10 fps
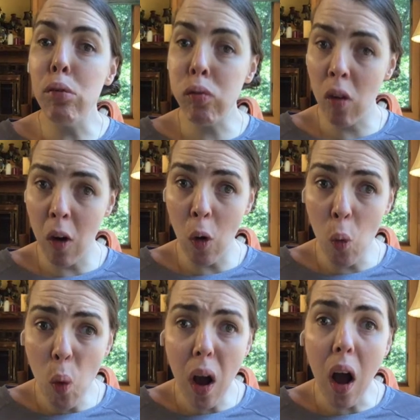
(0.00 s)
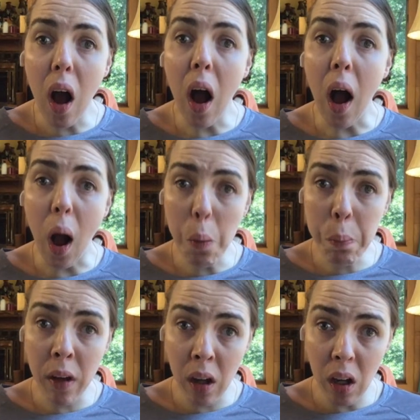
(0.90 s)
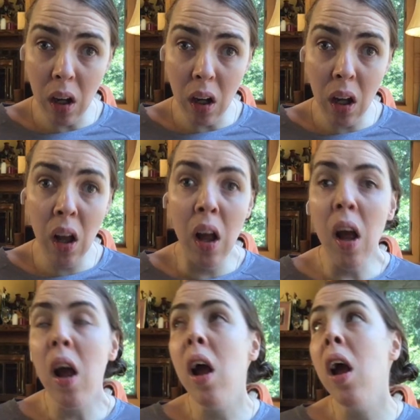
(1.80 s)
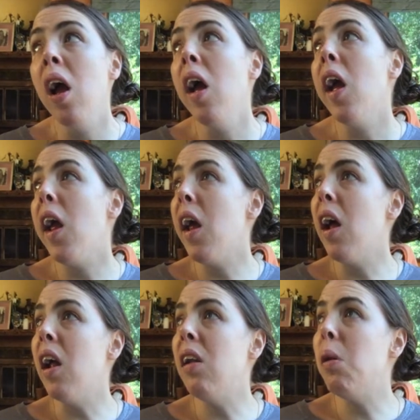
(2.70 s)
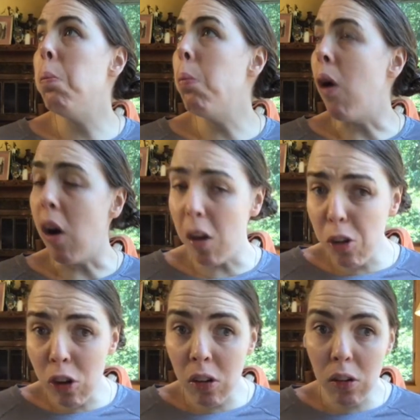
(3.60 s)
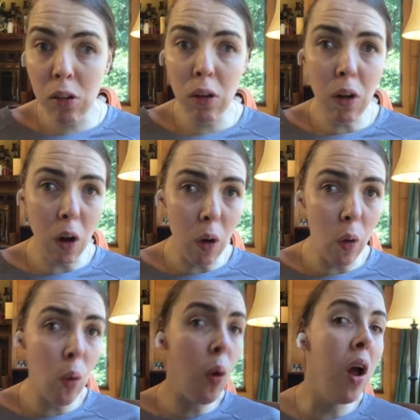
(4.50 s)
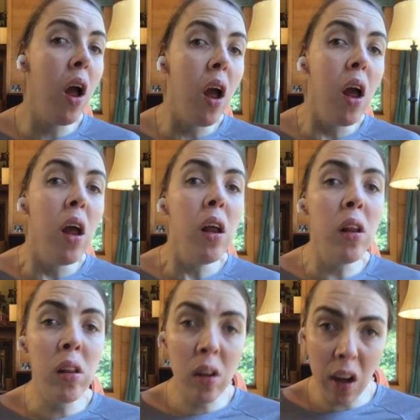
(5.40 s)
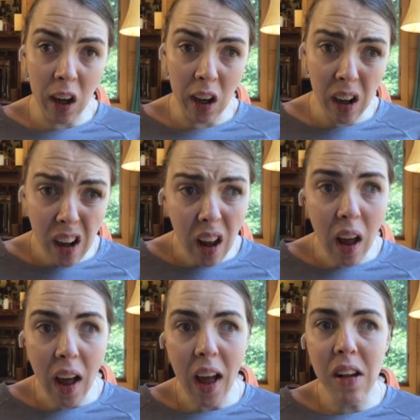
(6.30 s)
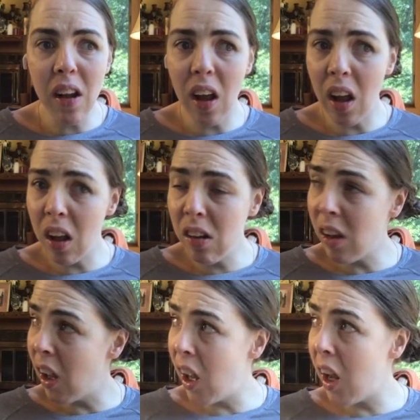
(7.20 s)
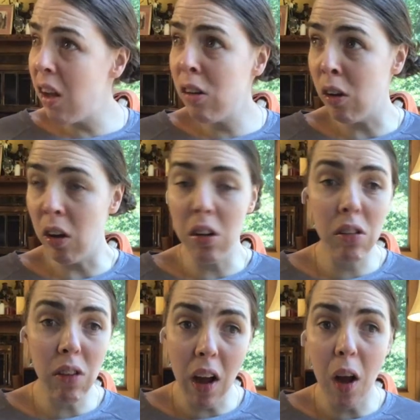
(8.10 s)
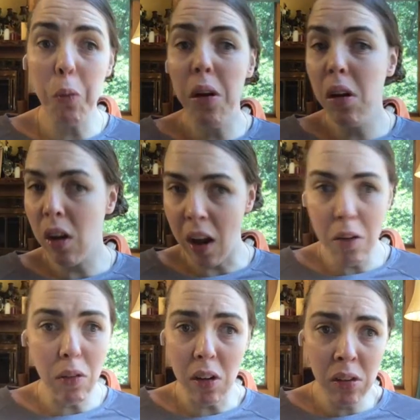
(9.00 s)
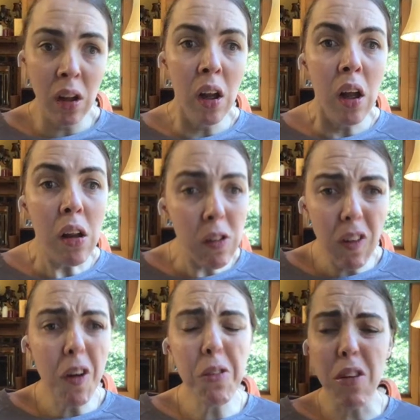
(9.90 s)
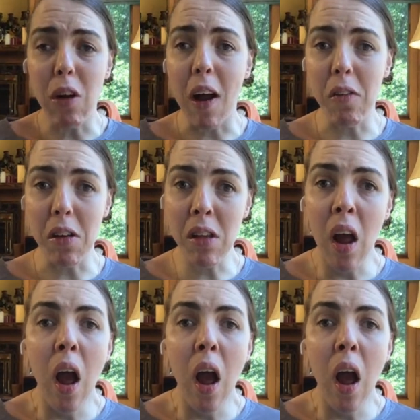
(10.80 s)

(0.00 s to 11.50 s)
flew up here in March to go ski, and then they turned around and gave us coronavirus.